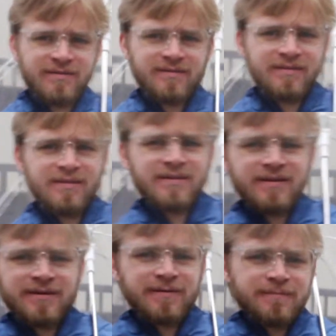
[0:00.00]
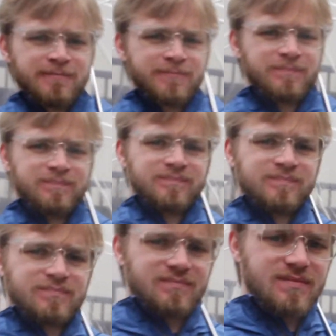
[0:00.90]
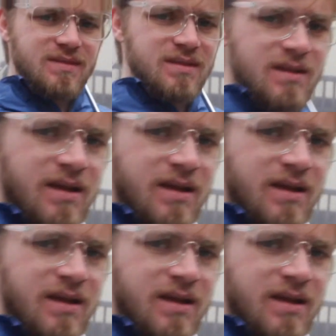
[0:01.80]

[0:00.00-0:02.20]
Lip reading: Yeah. I just don't like